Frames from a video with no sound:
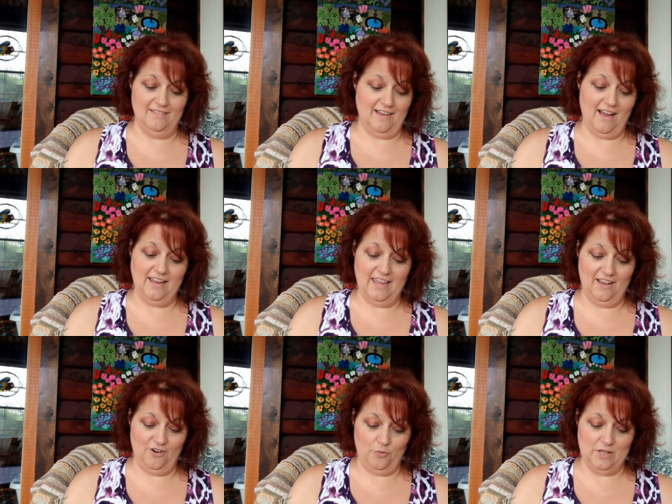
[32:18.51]
I
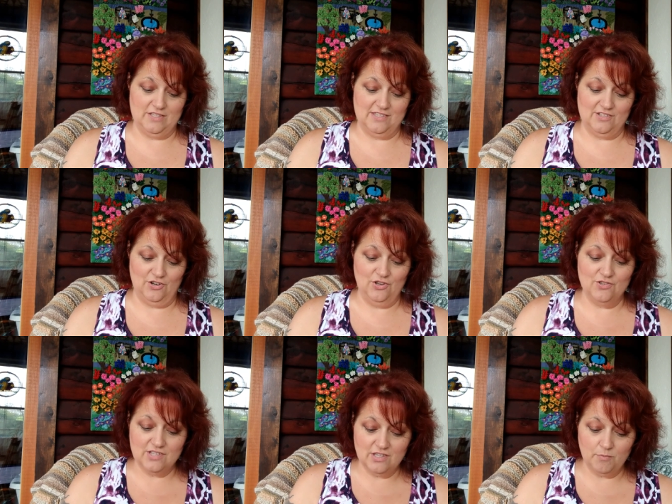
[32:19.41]
cannot wait to start
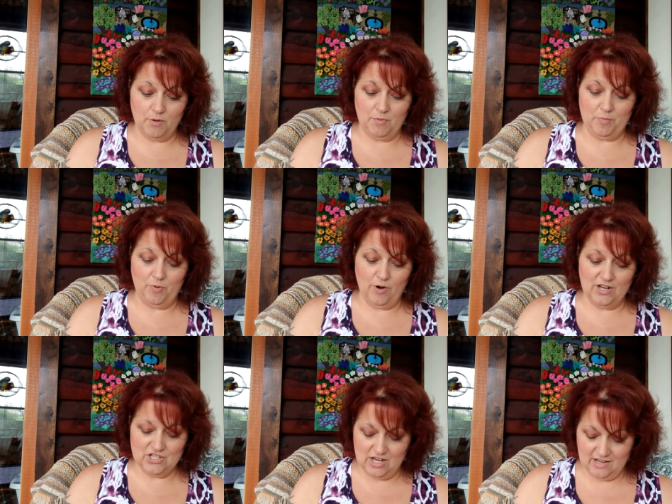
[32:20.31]
using them on my
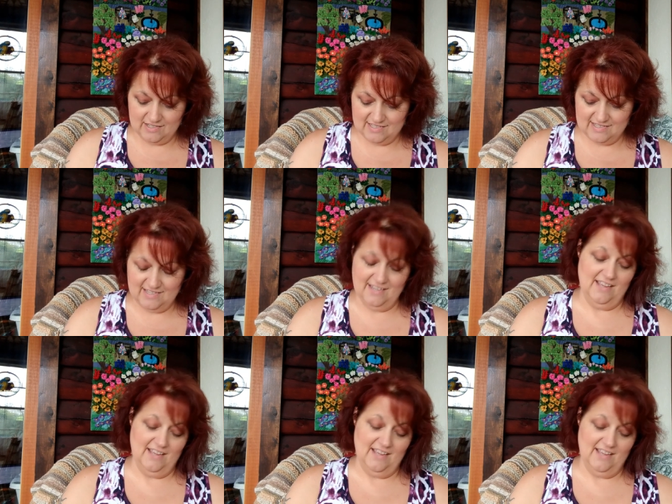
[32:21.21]
projects.